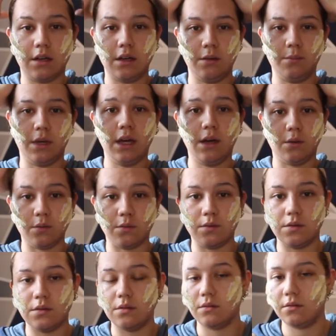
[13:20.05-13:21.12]

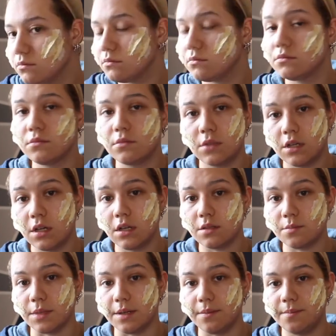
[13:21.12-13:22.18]
about
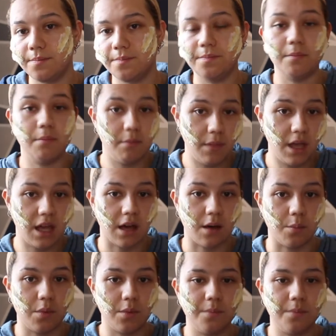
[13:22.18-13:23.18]
cosplay, makeup,